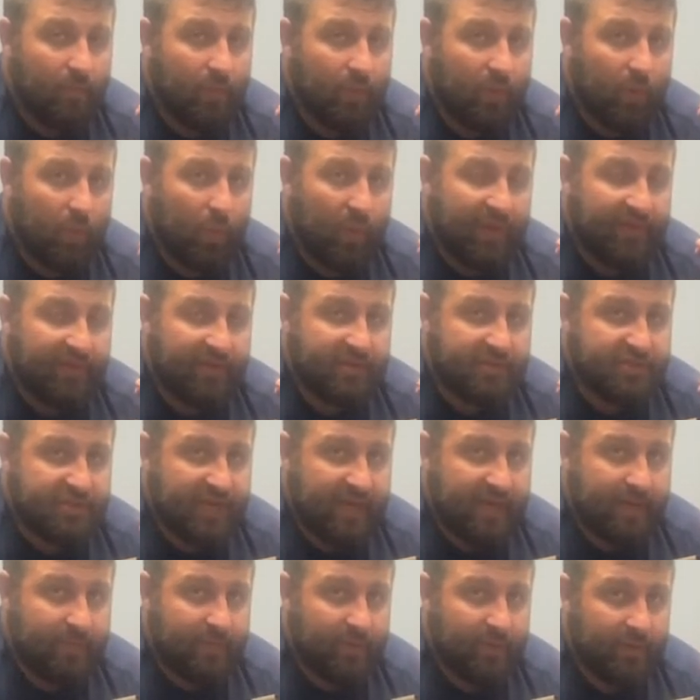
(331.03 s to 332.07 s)
with the
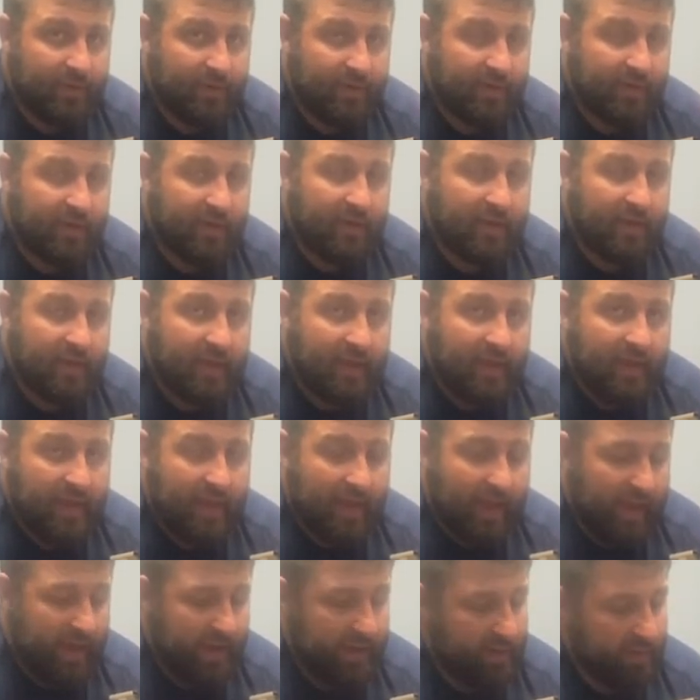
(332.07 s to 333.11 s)
chamber
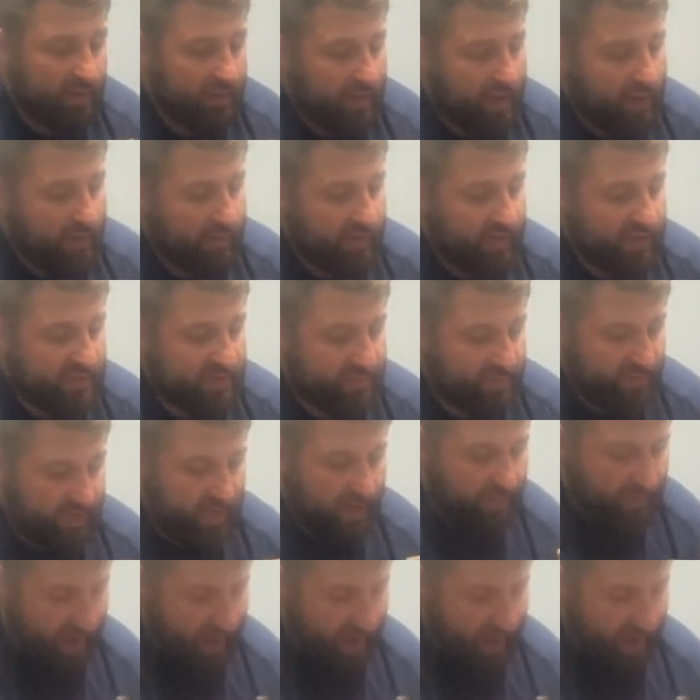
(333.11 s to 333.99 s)
and allowing it to come